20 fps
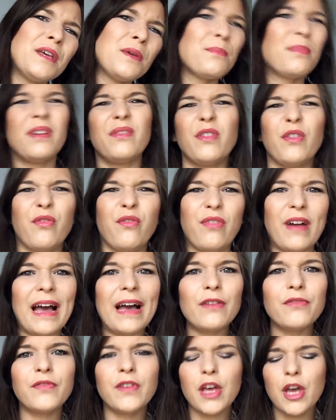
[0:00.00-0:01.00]
of a
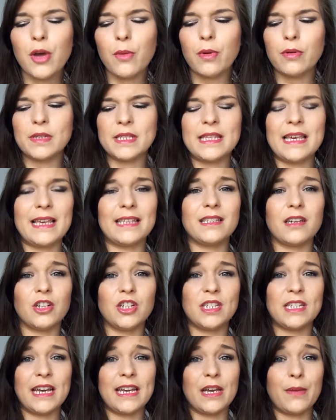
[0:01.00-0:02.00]
faff, whereas this, I
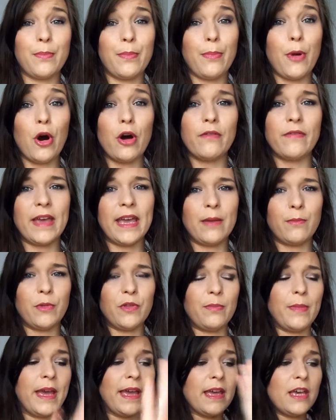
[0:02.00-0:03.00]
just take a pot of it in
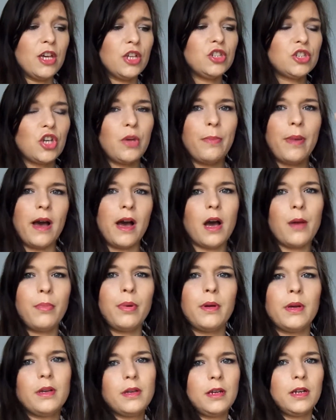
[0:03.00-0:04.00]
with me, scoop it up
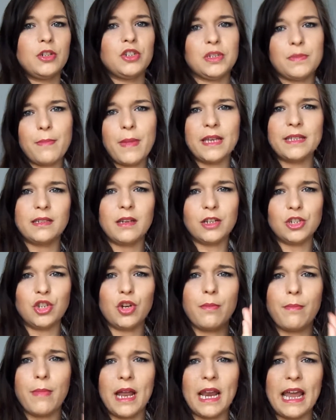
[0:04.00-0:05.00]
and just massage it
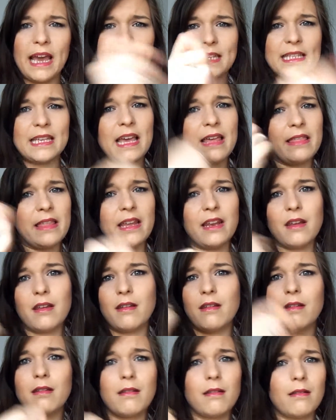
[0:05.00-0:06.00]
on my legs, and
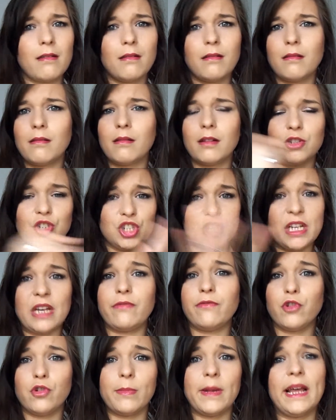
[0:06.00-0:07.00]
then I just
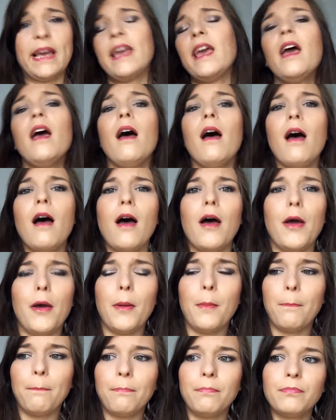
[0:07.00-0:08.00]
shave normally.
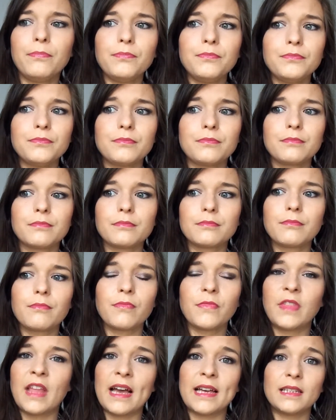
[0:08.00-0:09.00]

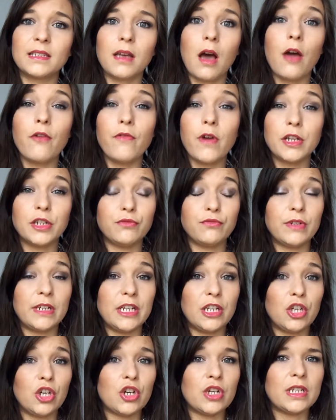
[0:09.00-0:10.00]
That, I find it
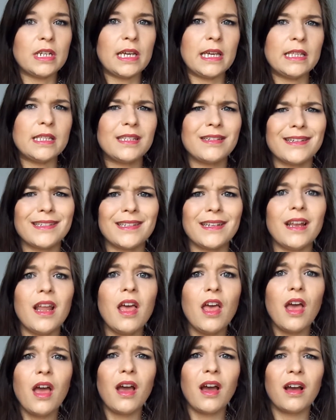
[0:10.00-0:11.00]
really good. It doesn't,
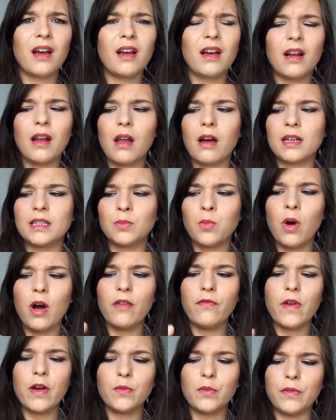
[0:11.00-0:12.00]
because what I
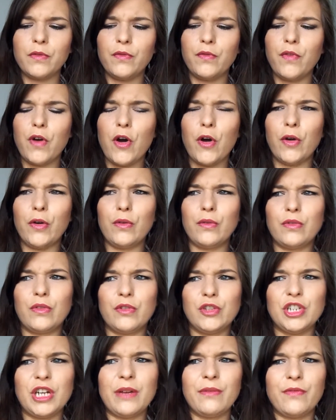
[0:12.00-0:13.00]
find with the
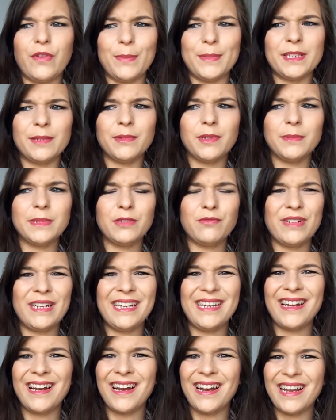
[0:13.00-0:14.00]
shaving foam is sometimes it
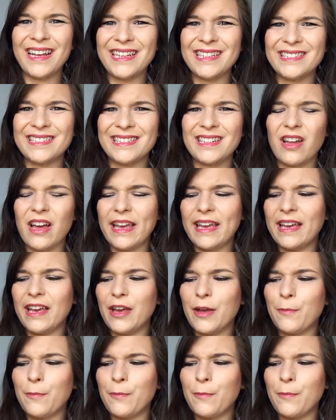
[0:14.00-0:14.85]
really clings, like